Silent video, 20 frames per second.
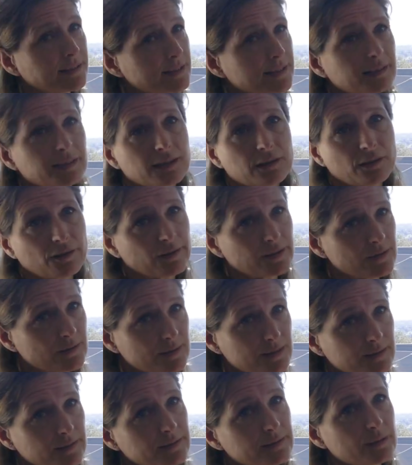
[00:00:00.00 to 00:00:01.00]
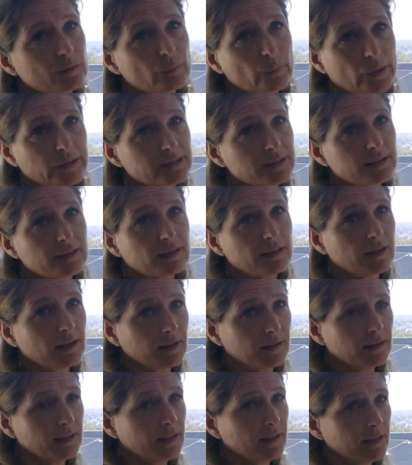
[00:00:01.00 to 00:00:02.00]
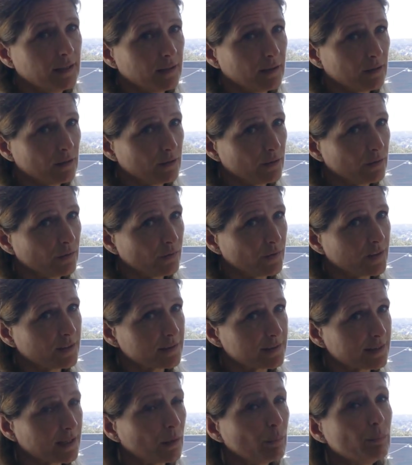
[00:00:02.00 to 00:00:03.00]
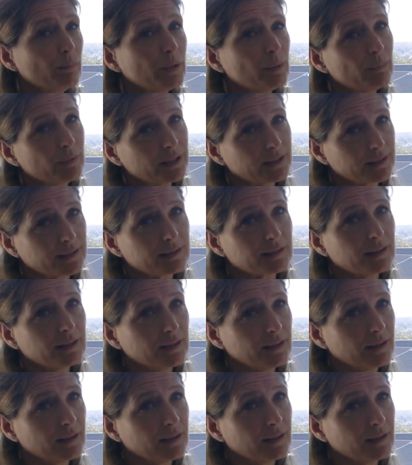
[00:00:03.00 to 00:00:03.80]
actinic keratosis in particular, a lot of things can mimic